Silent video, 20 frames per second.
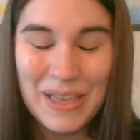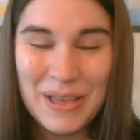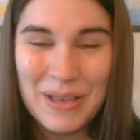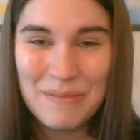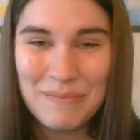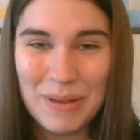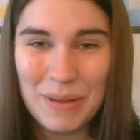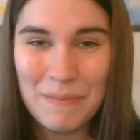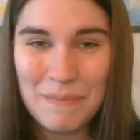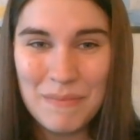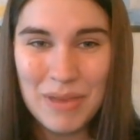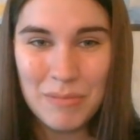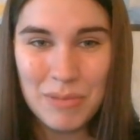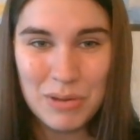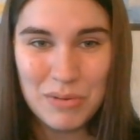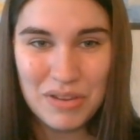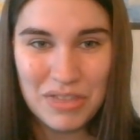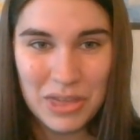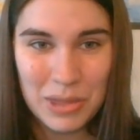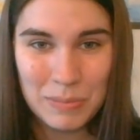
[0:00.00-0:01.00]
but maybe
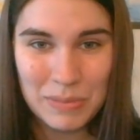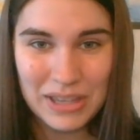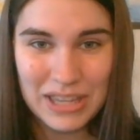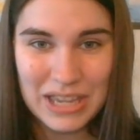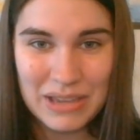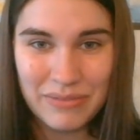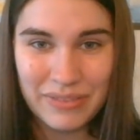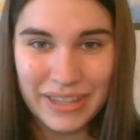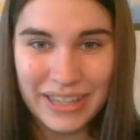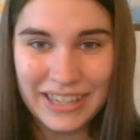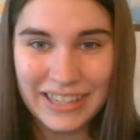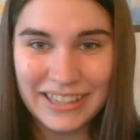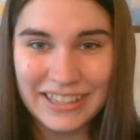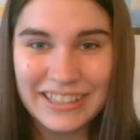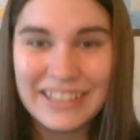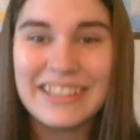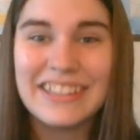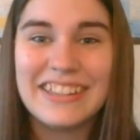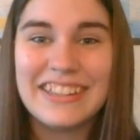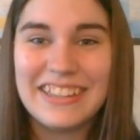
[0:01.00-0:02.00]
with him leaving,
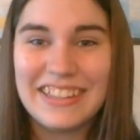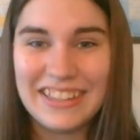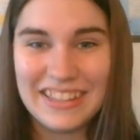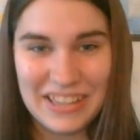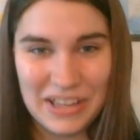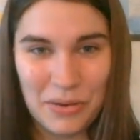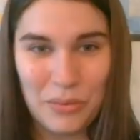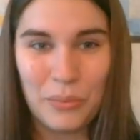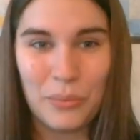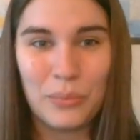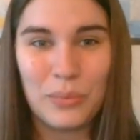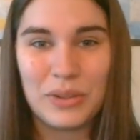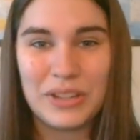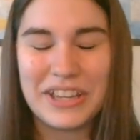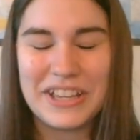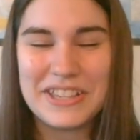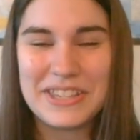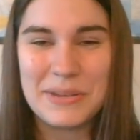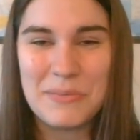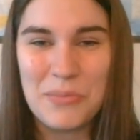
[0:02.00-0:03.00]
we'll
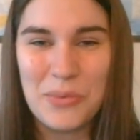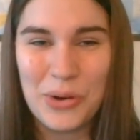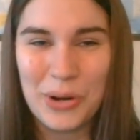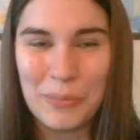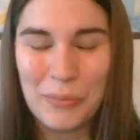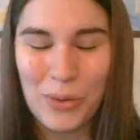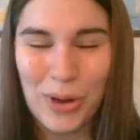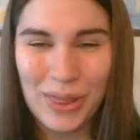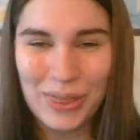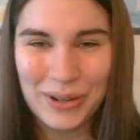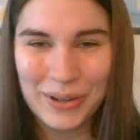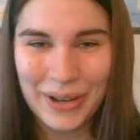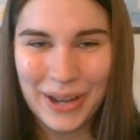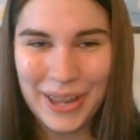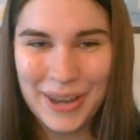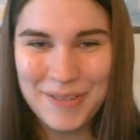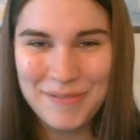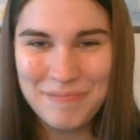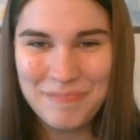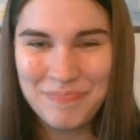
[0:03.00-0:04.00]
get some warm weather
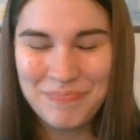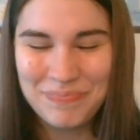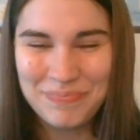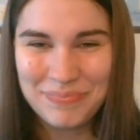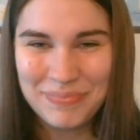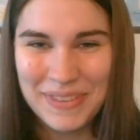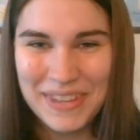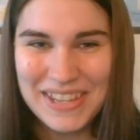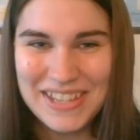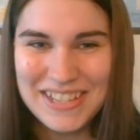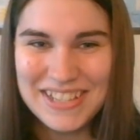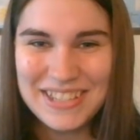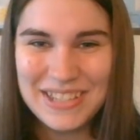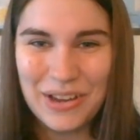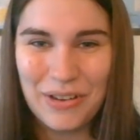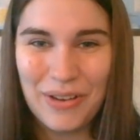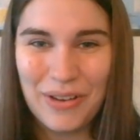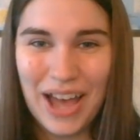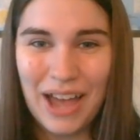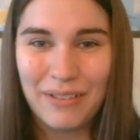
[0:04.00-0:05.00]
in.
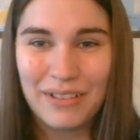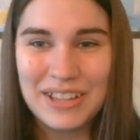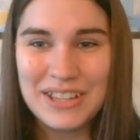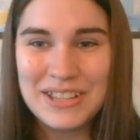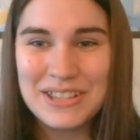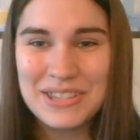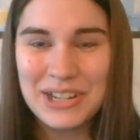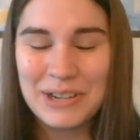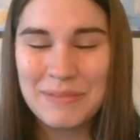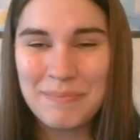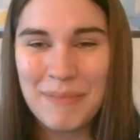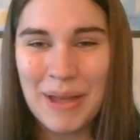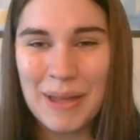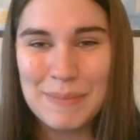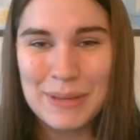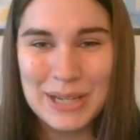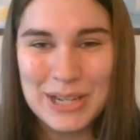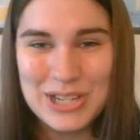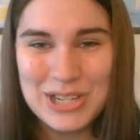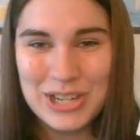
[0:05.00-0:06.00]
So I'll insert my
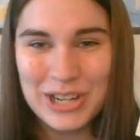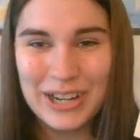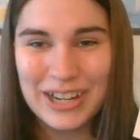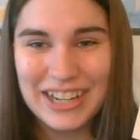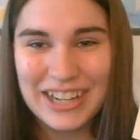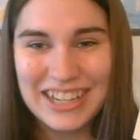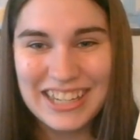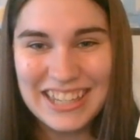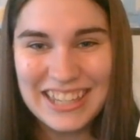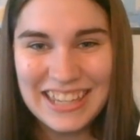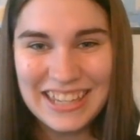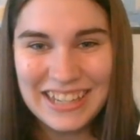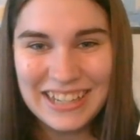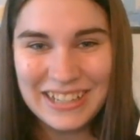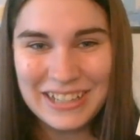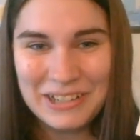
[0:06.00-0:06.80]
picture here.